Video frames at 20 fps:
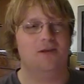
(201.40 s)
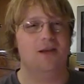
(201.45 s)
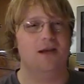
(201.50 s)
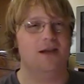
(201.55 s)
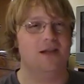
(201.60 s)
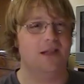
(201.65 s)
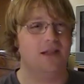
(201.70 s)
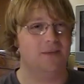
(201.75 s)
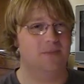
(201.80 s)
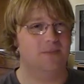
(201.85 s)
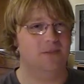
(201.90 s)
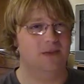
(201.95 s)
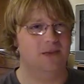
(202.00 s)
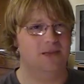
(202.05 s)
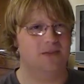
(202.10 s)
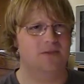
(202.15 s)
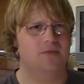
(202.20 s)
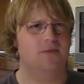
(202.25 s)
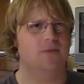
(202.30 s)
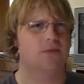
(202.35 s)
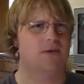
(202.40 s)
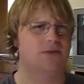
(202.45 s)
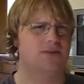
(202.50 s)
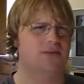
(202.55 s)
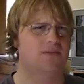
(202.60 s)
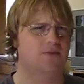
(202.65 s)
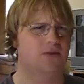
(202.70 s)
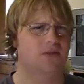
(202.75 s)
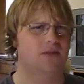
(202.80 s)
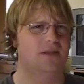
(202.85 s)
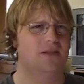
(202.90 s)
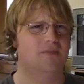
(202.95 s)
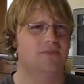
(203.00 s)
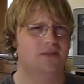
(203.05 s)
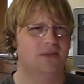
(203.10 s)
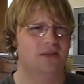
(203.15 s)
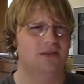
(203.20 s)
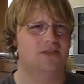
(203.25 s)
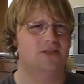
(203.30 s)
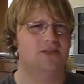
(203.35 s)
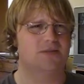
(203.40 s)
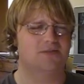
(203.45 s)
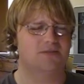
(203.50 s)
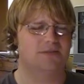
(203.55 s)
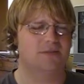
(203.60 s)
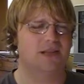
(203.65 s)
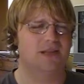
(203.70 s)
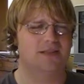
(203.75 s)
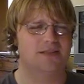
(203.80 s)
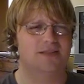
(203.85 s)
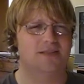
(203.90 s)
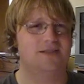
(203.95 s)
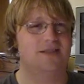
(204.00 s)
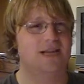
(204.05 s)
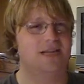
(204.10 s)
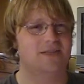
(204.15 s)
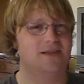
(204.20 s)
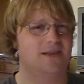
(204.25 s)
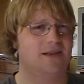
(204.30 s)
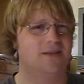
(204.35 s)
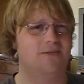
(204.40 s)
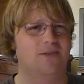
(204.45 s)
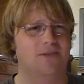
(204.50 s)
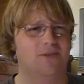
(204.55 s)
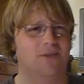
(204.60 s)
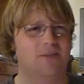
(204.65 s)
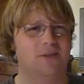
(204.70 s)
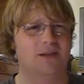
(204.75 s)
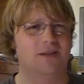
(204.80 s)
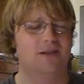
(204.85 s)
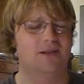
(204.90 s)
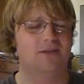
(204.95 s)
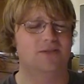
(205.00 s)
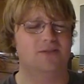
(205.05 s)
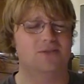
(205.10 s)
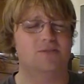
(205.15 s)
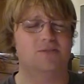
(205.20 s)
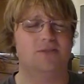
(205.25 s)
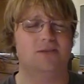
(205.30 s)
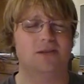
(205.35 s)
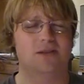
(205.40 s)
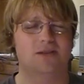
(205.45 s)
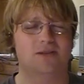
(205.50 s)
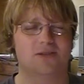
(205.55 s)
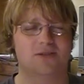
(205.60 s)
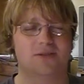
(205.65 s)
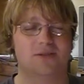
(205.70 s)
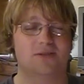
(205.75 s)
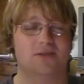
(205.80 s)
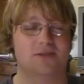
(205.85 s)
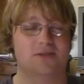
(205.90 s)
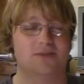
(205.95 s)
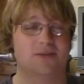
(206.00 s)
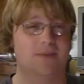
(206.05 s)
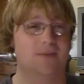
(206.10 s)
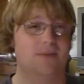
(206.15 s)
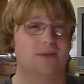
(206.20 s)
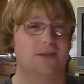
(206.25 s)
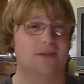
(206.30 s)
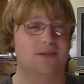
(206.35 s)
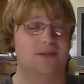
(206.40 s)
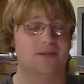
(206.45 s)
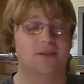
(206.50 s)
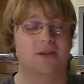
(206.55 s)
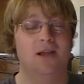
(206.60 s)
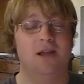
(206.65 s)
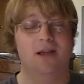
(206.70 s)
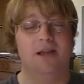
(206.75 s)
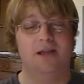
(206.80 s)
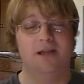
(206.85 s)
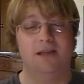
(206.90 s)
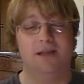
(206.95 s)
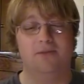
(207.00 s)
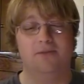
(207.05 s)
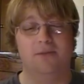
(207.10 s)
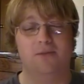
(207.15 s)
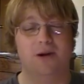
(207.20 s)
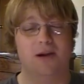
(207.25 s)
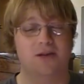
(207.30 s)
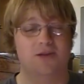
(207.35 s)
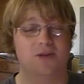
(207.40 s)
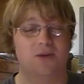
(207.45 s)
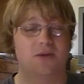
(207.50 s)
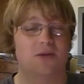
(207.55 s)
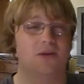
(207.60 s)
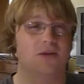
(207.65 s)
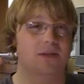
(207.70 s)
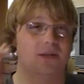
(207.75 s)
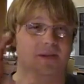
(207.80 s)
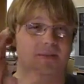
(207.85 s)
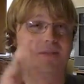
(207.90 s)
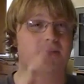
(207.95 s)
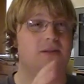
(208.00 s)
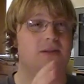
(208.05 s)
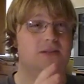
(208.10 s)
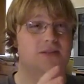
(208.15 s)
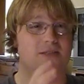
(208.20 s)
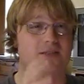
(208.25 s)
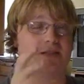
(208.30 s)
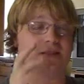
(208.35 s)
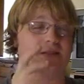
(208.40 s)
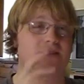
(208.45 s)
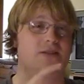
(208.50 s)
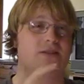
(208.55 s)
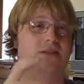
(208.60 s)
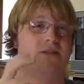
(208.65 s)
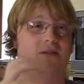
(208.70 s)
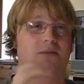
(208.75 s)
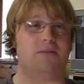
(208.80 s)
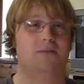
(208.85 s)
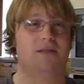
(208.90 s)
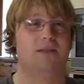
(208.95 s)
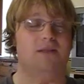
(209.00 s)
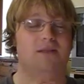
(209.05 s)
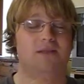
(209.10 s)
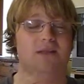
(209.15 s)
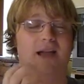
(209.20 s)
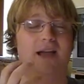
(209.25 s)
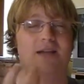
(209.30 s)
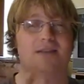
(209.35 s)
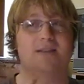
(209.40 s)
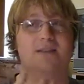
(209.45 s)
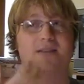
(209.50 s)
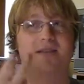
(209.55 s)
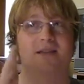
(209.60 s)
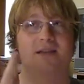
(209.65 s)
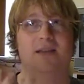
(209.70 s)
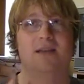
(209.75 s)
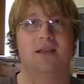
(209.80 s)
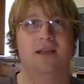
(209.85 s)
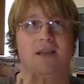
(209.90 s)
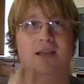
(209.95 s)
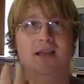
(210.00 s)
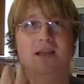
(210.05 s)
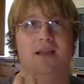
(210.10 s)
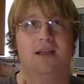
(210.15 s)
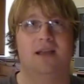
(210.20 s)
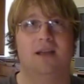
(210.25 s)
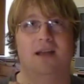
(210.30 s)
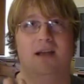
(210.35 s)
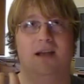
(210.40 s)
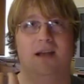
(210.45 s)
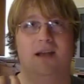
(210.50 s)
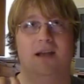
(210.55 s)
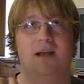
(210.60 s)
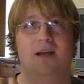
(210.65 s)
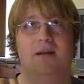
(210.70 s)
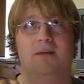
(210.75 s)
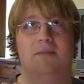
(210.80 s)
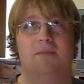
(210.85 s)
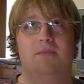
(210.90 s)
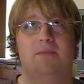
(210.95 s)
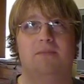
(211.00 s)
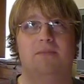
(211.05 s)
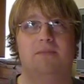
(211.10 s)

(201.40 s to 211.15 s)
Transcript: of like Bleach. If you watch some early Bleach, that's kind of, everybody knows Bleach, so this might be easier. If you watch the early Bleach, it's considerably less, the